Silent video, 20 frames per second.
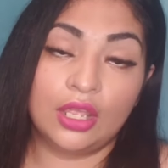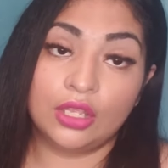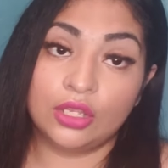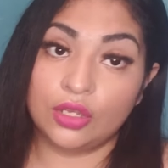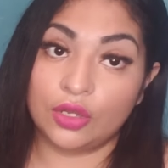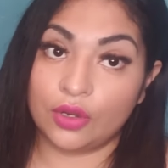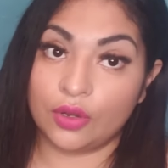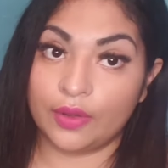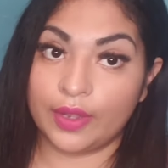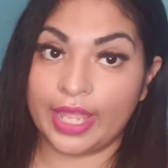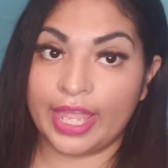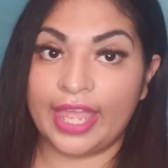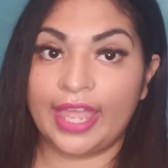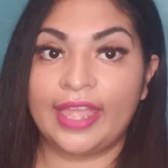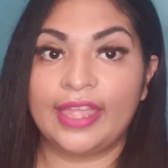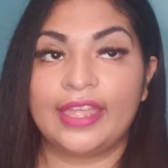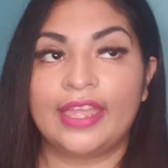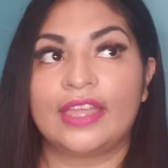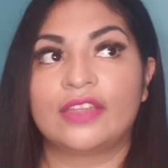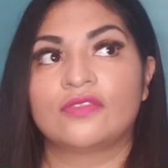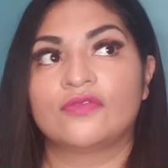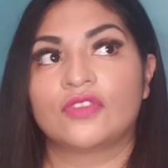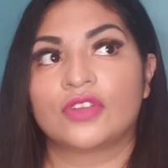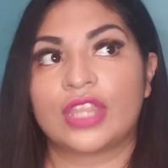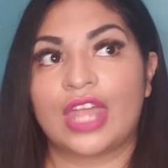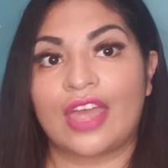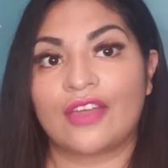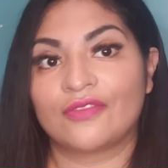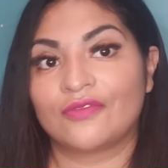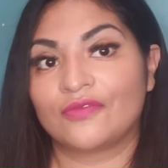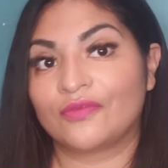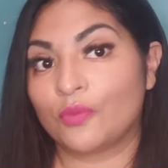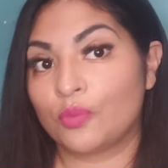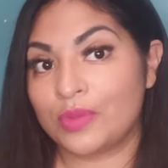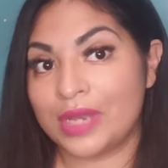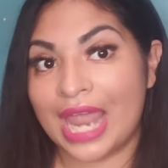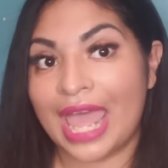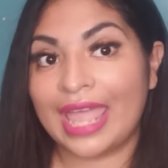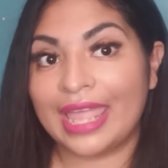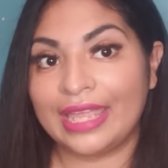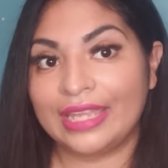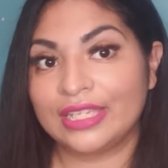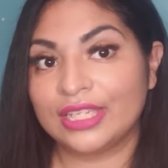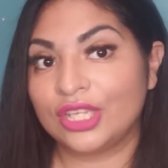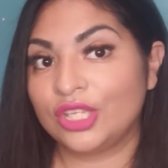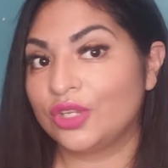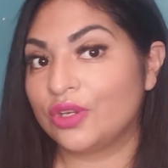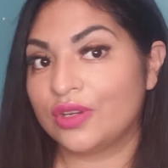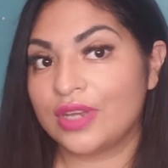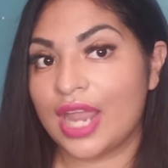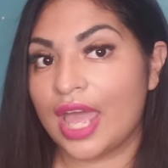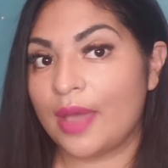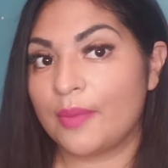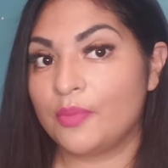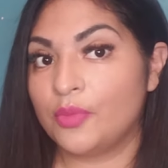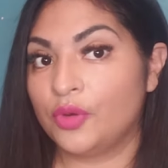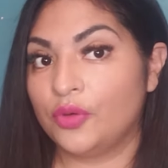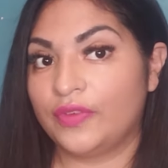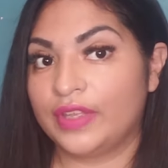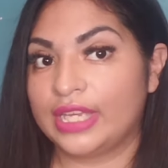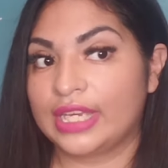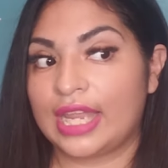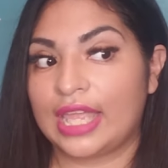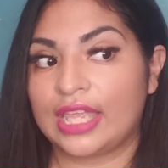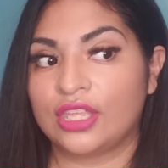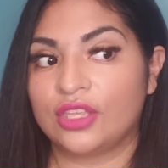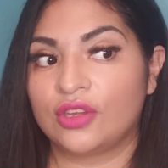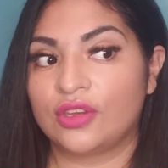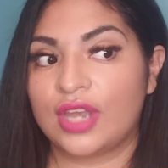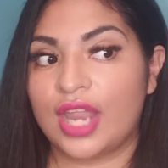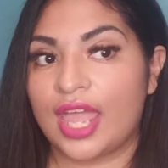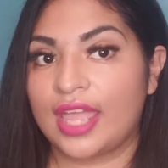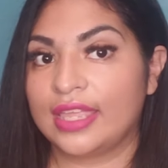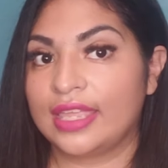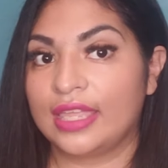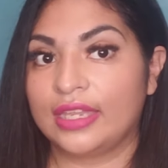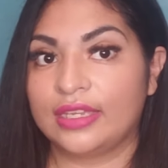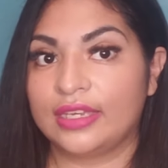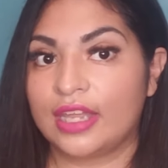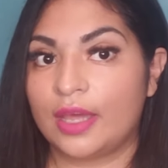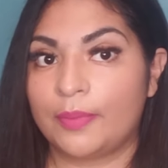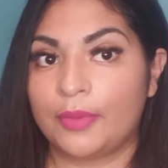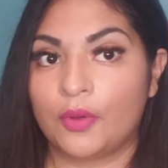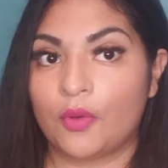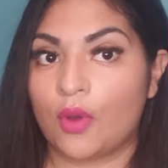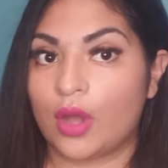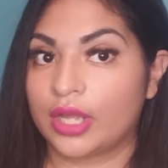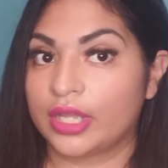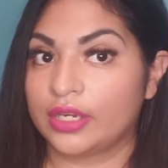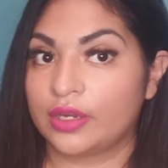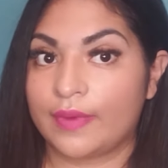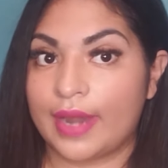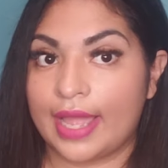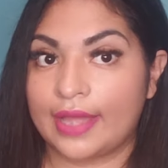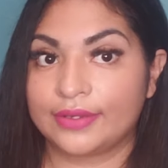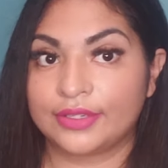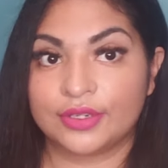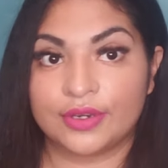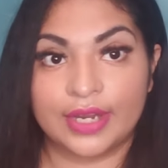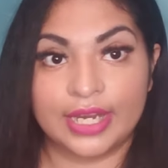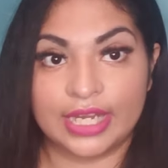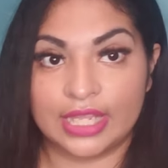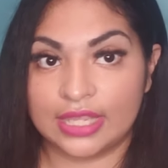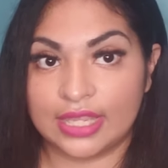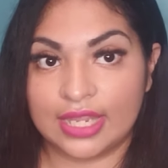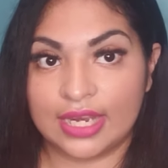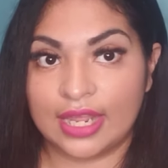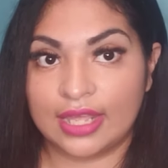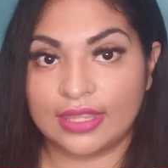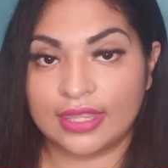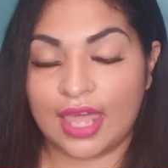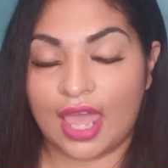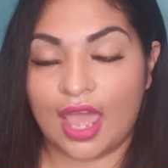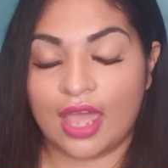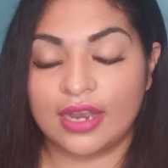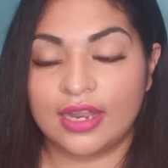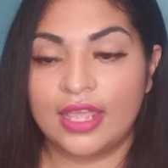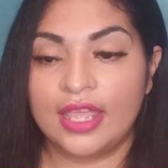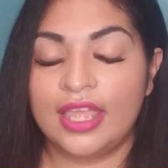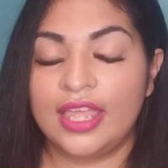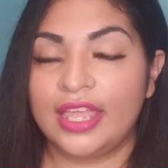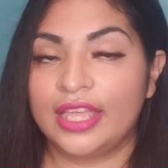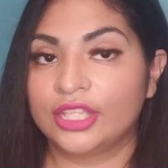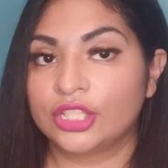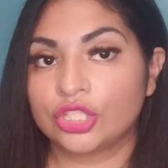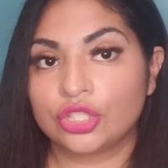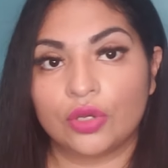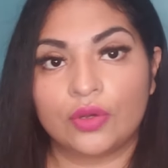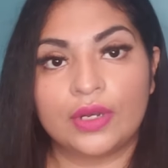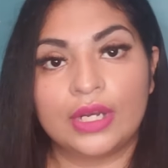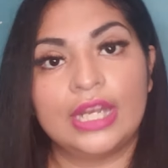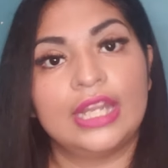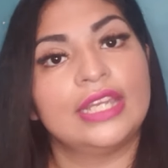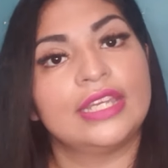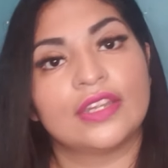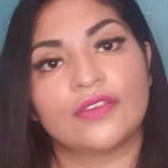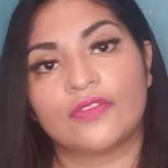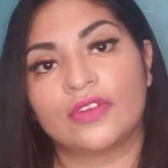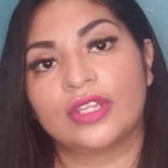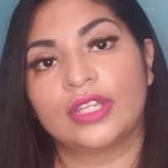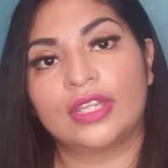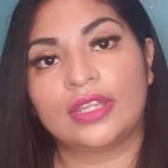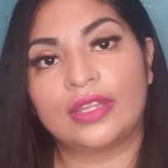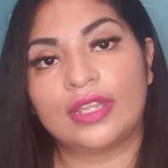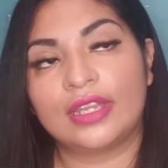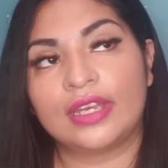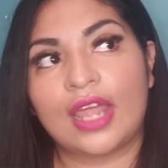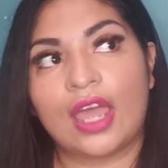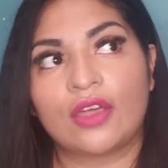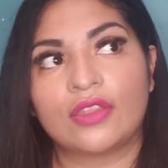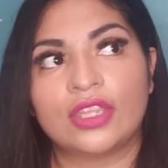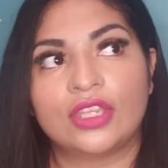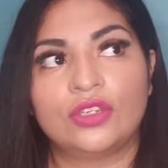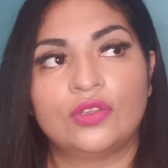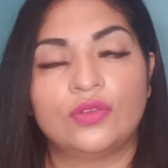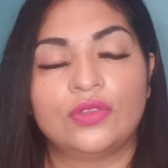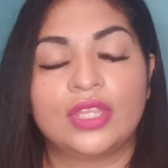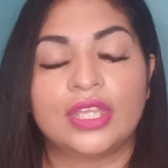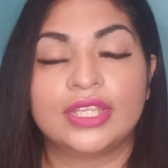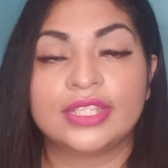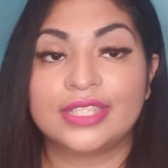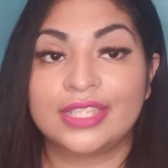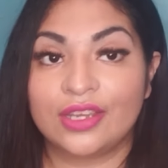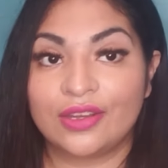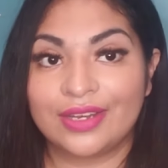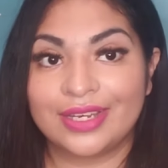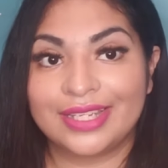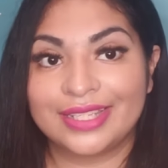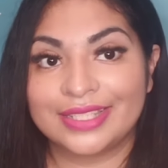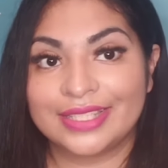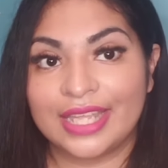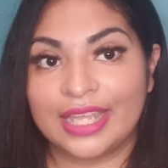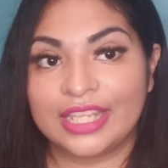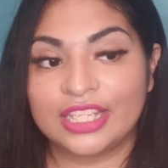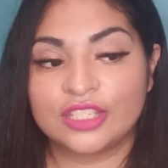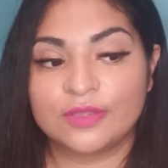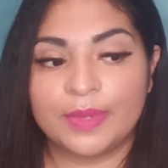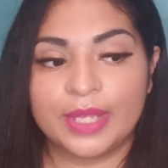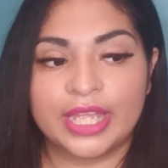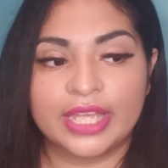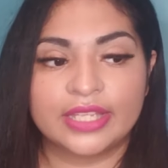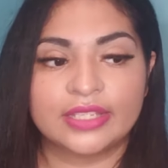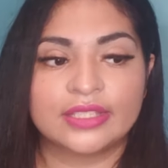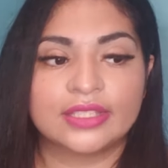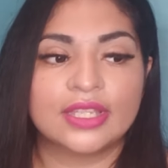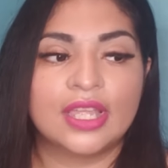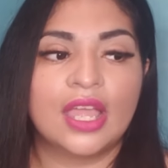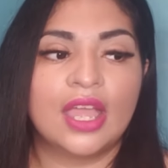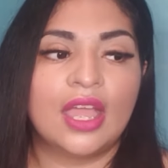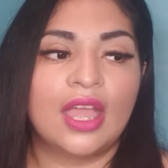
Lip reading: you're okay. And for that night, you're not moving, like you're not getting up and walking around or anything like that. It's totally different than how they do things here in the States, because